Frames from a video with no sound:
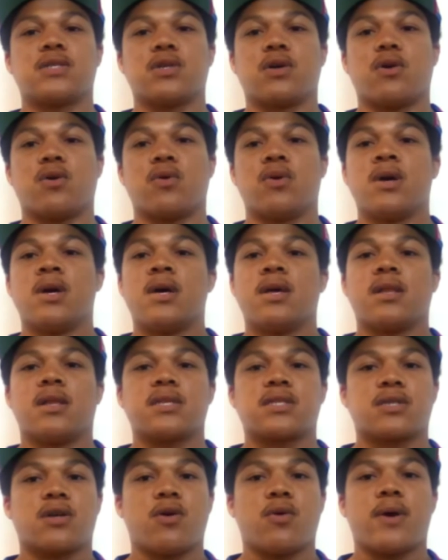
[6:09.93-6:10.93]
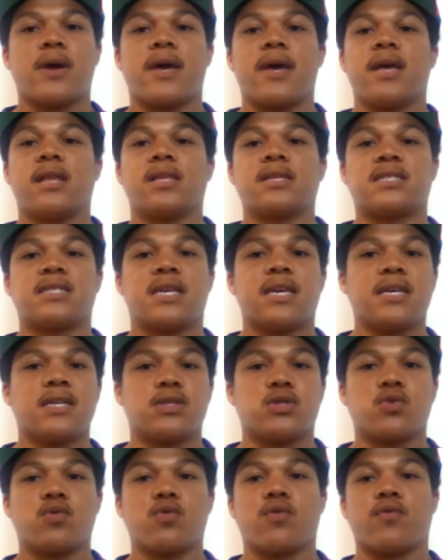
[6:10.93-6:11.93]
So let's go ahead, let's get
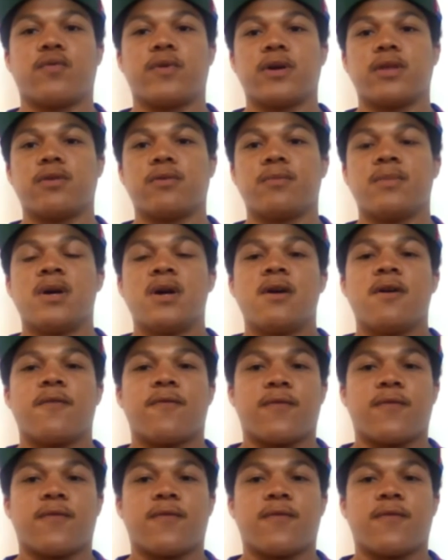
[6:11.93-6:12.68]
into a rhythm.